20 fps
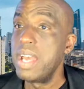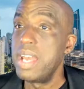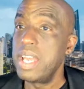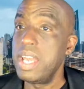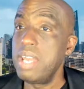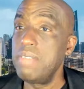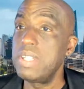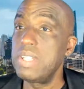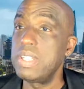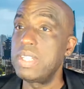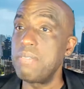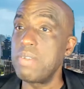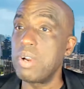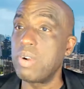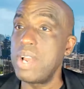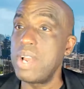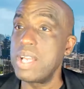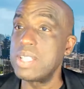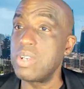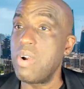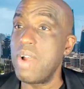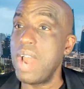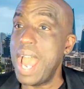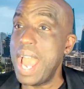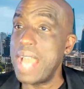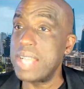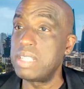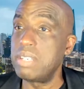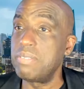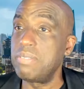Even Democrats are
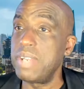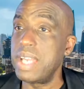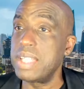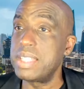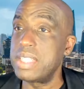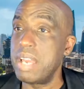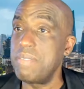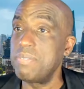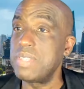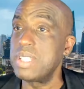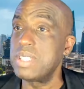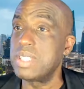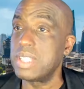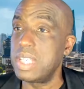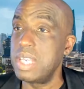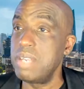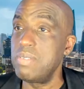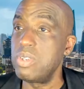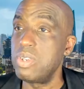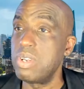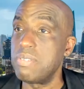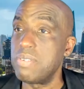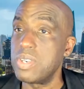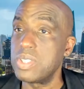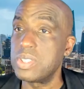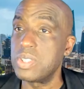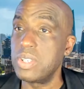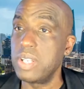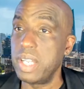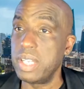actively attempting to keep
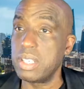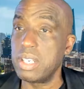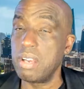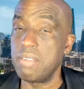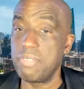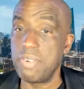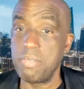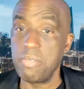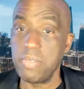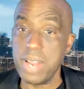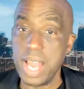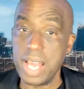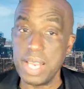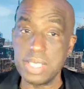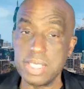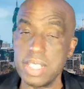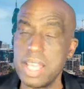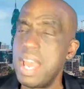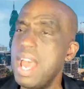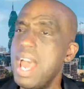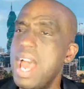universal healthcare from reality.